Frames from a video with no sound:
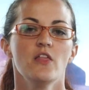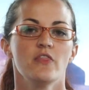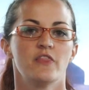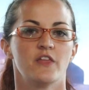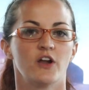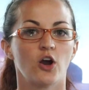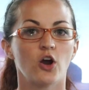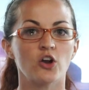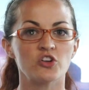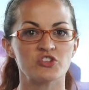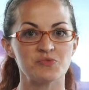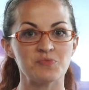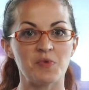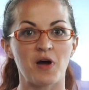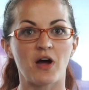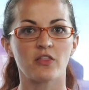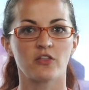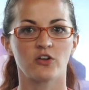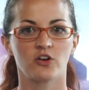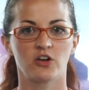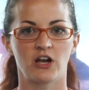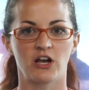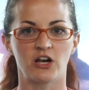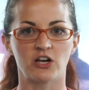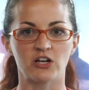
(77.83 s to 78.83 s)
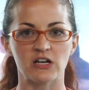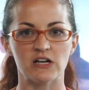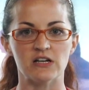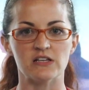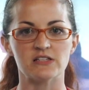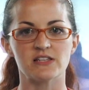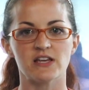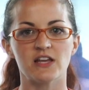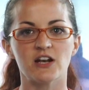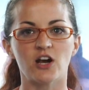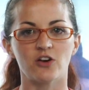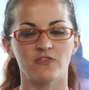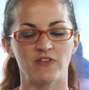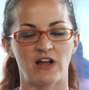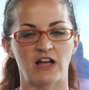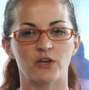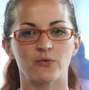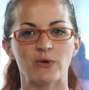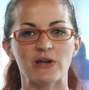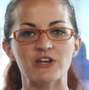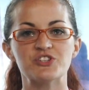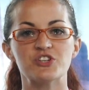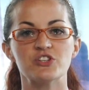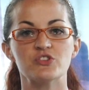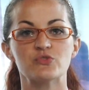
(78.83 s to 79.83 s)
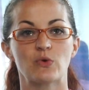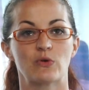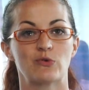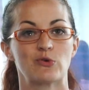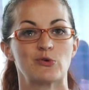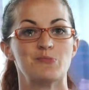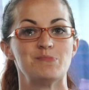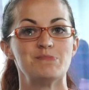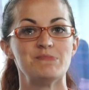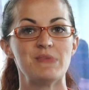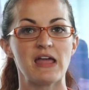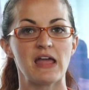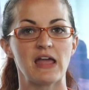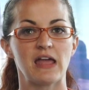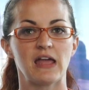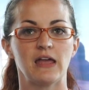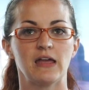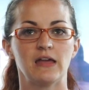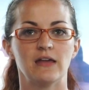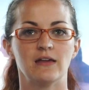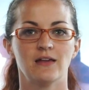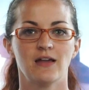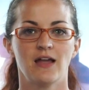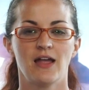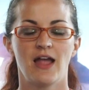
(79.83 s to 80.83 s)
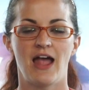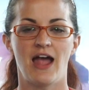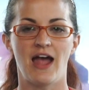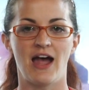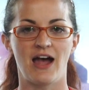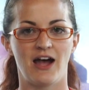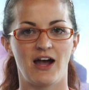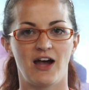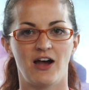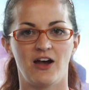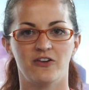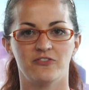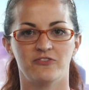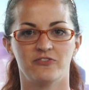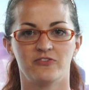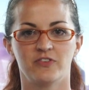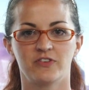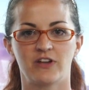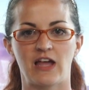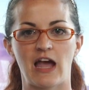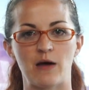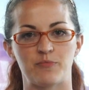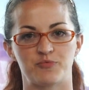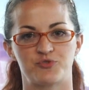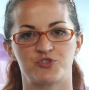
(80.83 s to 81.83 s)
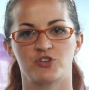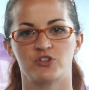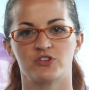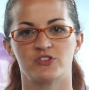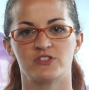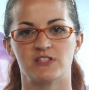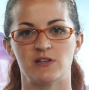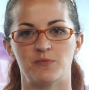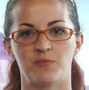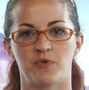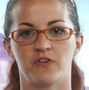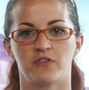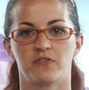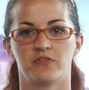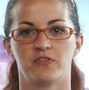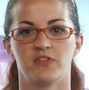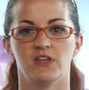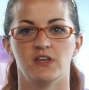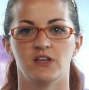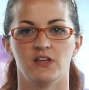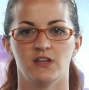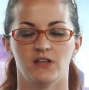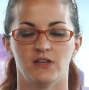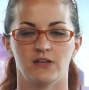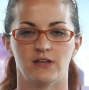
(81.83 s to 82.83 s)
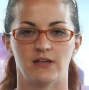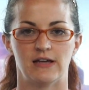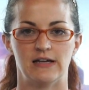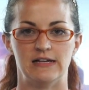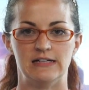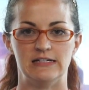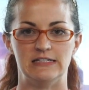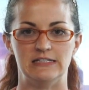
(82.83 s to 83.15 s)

There are some other areas in our valuations where we may have captured some of the